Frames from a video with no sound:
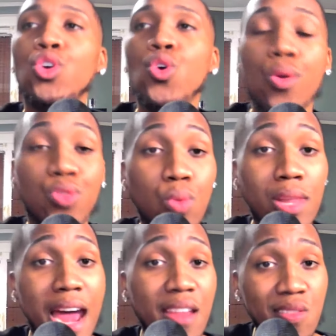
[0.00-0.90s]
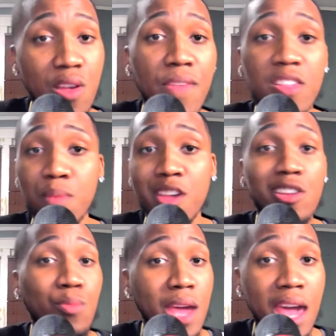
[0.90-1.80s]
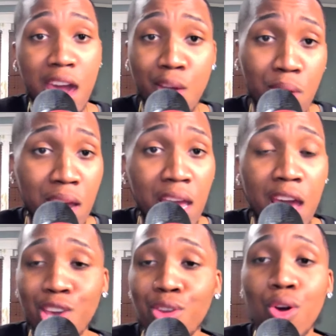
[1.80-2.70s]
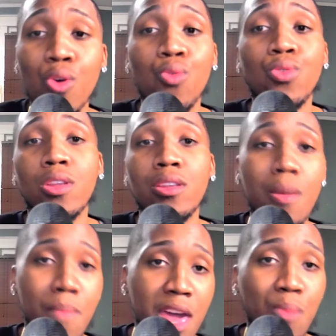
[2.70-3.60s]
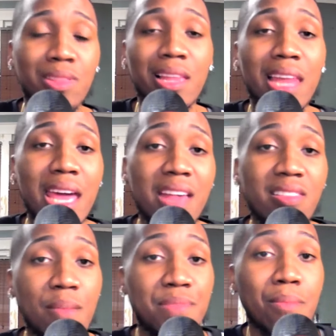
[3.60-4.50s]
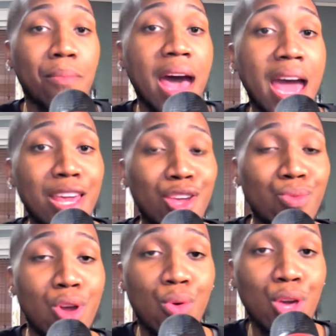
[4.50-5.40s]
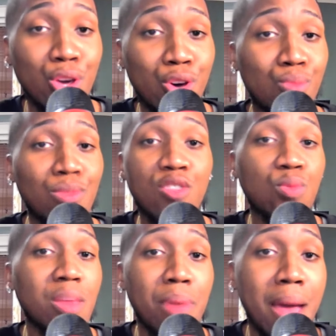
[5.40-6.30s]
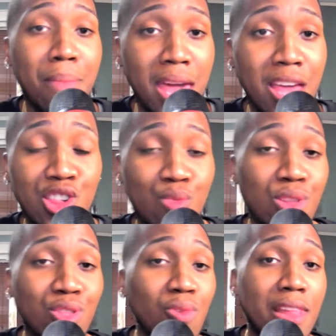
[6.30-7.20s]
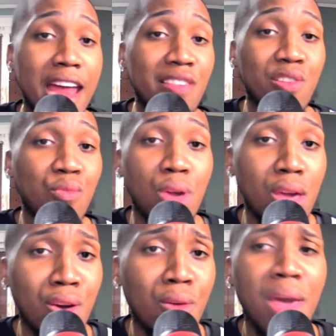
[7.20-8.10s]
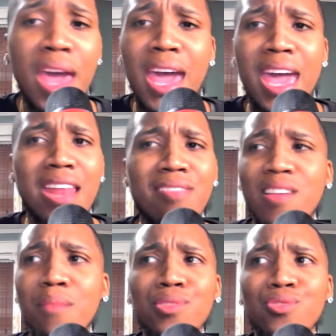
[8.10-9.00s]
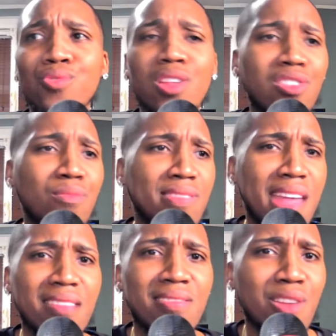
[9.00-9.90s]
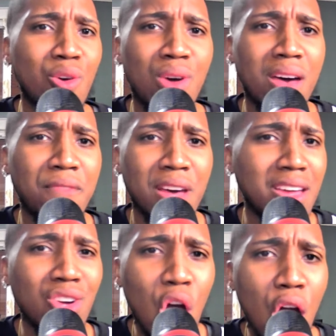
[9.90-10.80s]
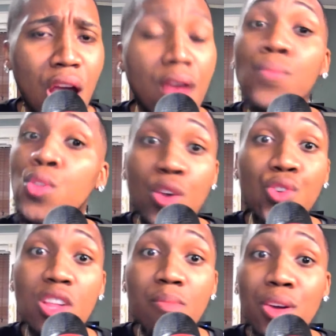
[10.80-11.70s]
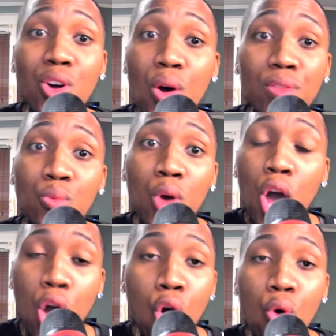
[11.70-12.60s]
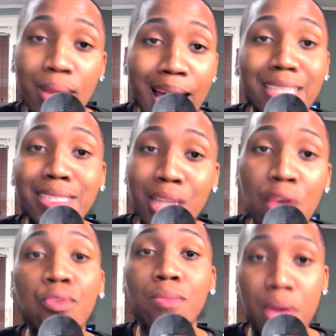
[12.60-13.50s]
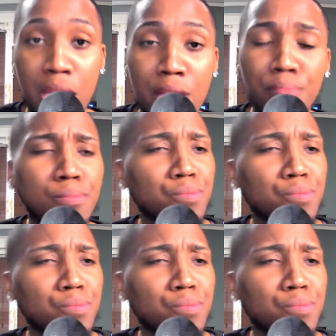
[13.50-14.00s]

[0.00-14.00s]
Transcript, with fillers: going through a lot of stuff, especially with Eric, you know, the man with the legs, hips, and body, you know, him, the sweetie pie man. She went through a lot of stuff with him. And some dude that she was dating stole her fucking car. So she's been going through a whole lot of stuff with men.